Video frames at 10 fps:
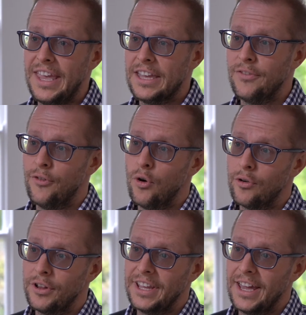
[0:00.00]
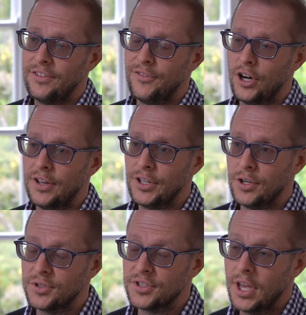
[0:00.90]
the A4 and the A5
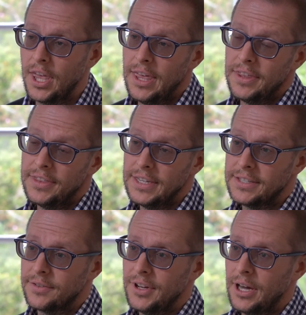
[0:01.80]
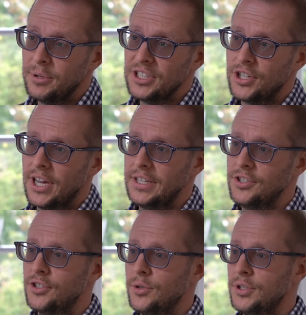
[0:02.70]
use, these have now been
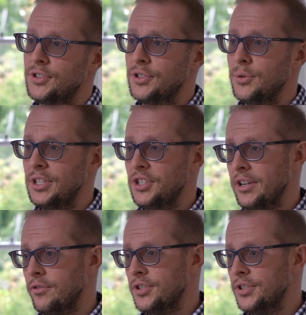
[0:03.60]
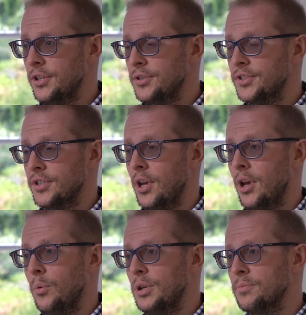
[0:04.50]
changed to a sui generis use,
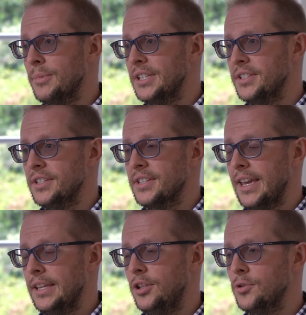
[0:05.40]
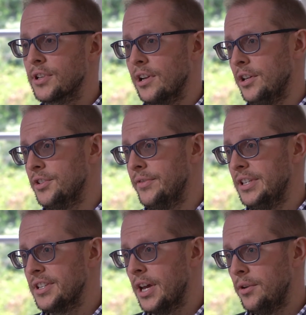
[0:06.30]
which means it's a use class of
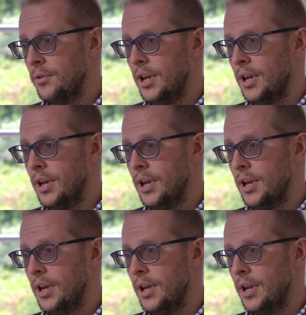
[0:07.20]
its own